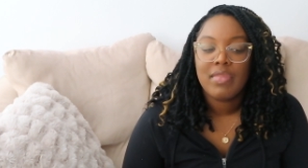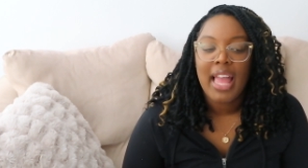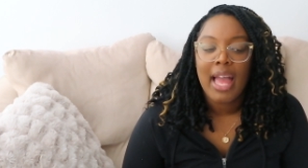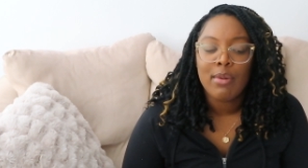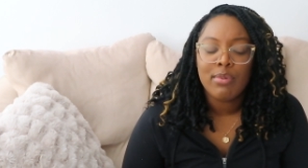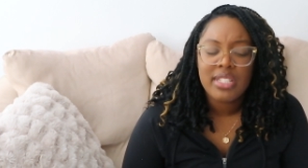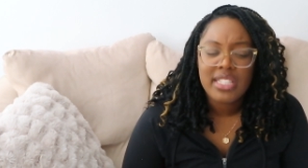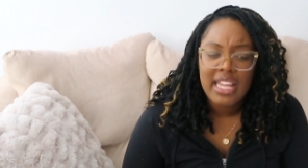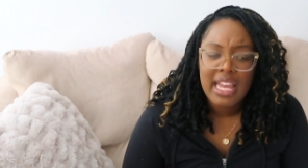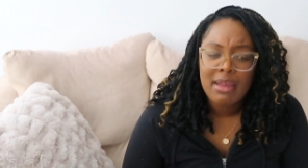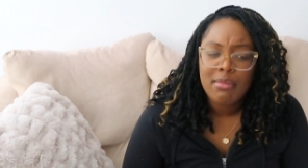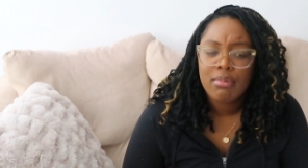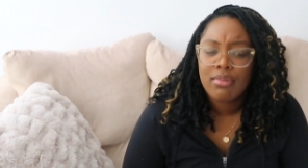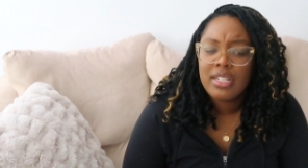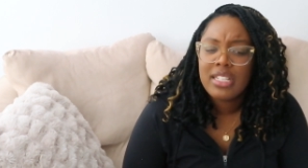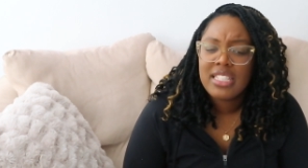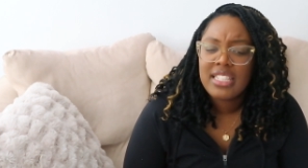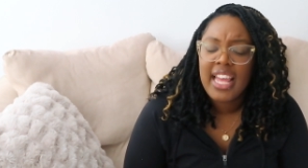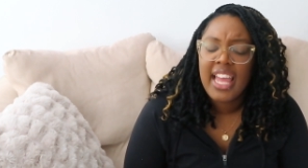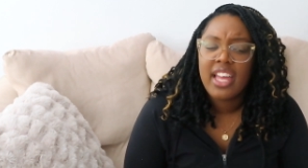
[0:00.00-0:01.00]
I was able
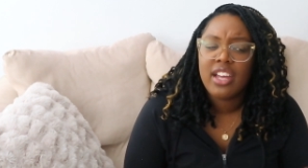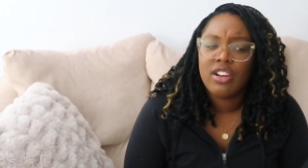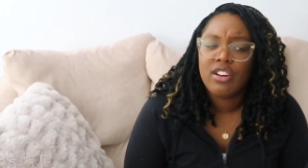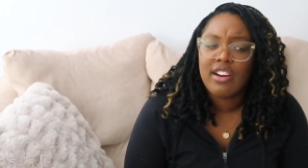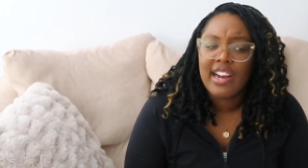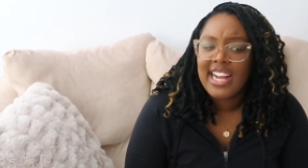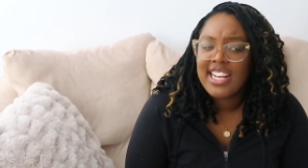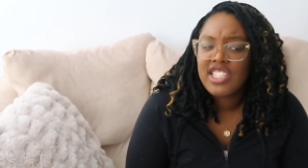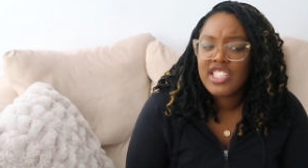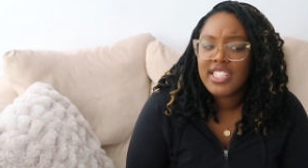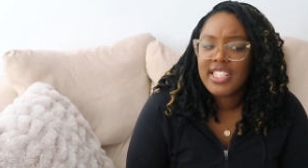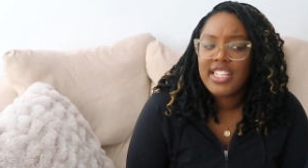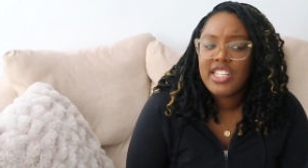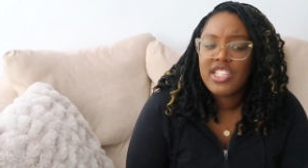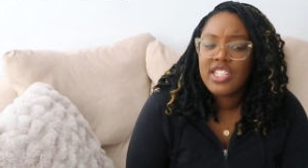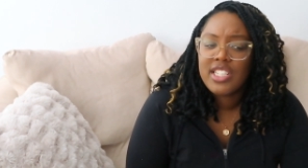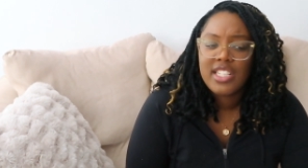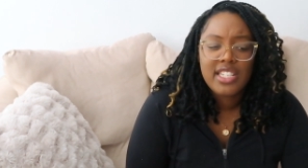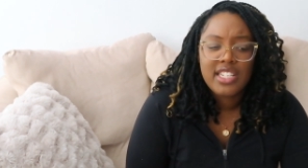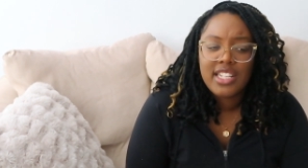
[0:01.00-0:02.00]
to say
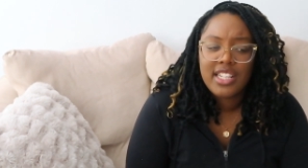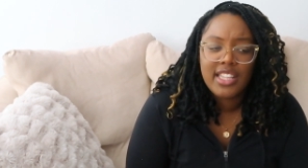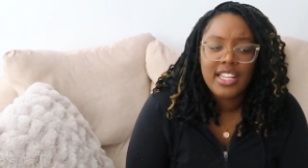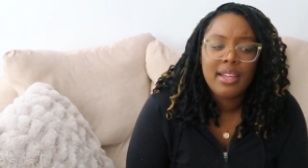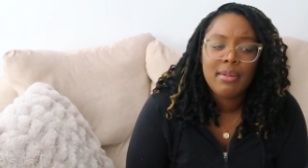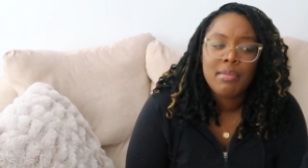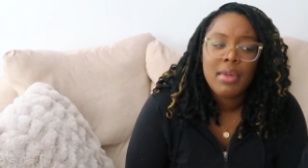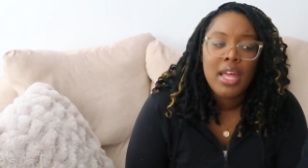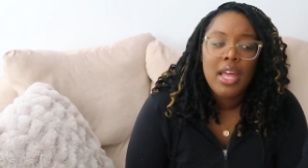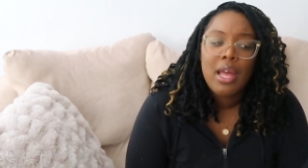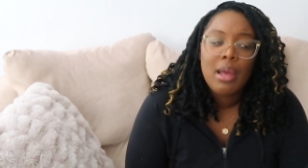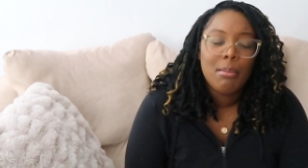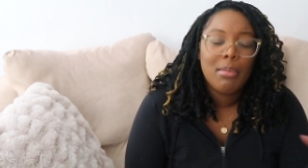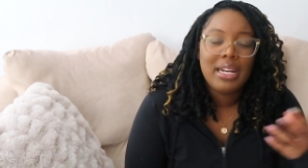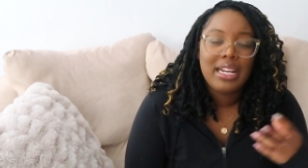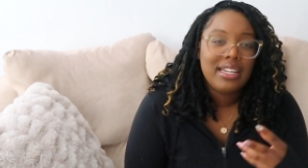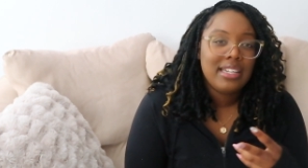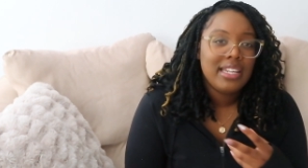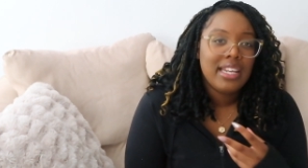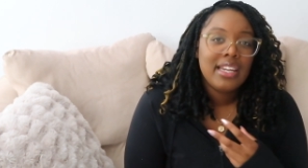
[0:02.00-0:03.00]
congratulations to them,
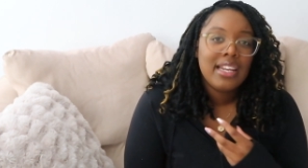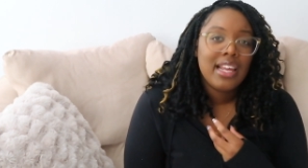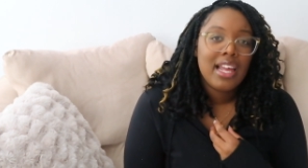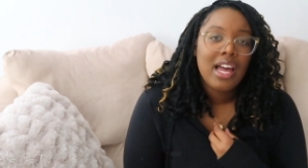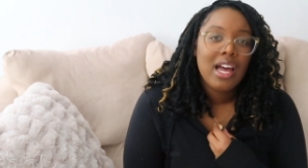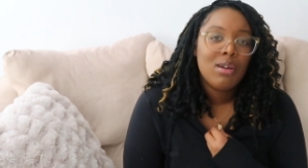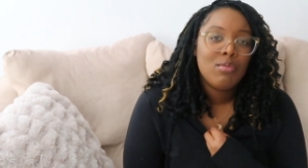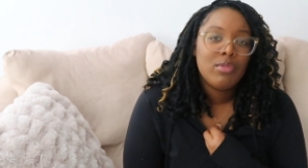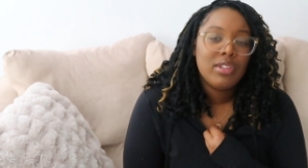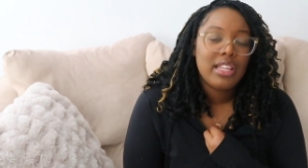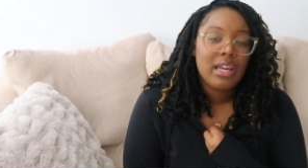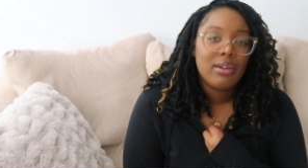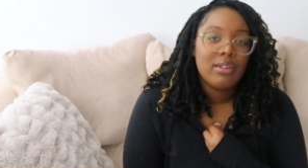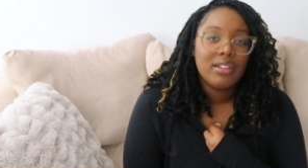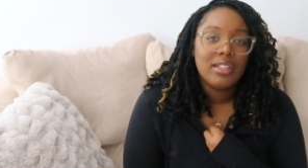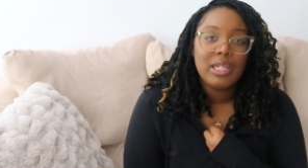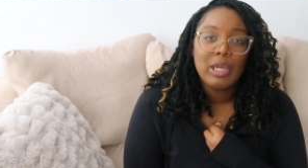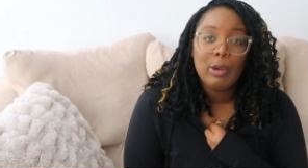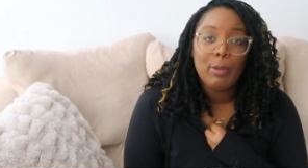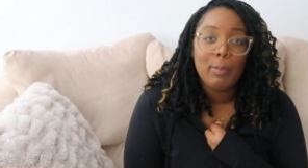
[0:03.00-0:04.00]
but it didn't come without
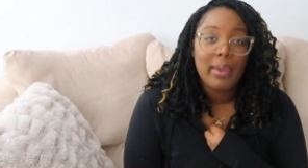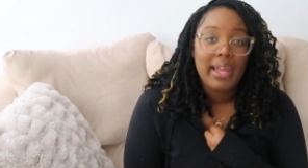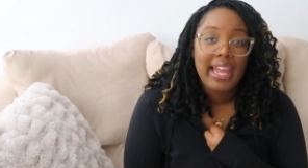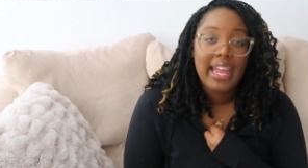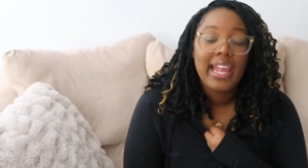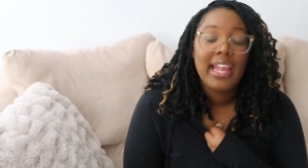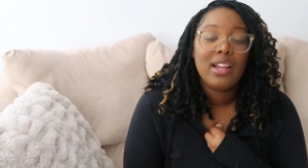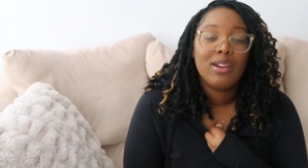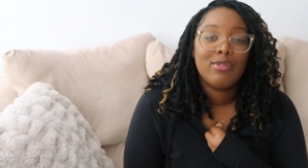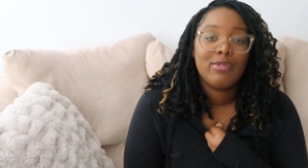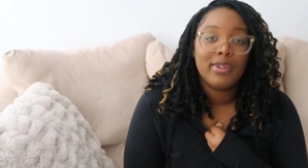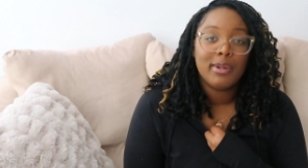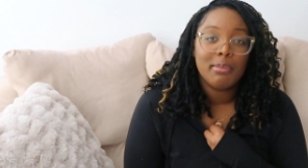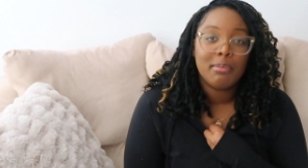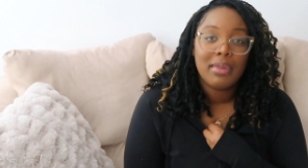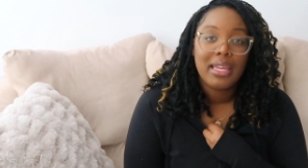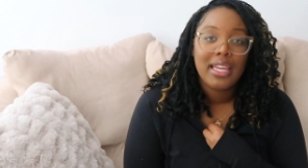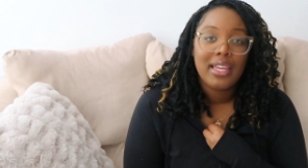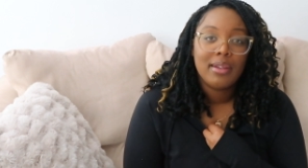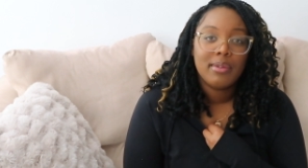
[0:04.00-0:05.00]
a little pain for
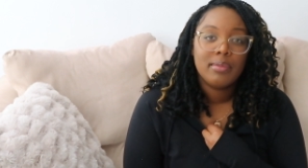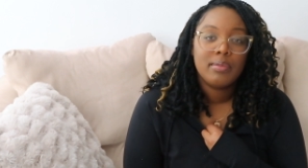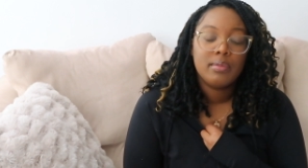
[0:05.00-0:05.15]
me.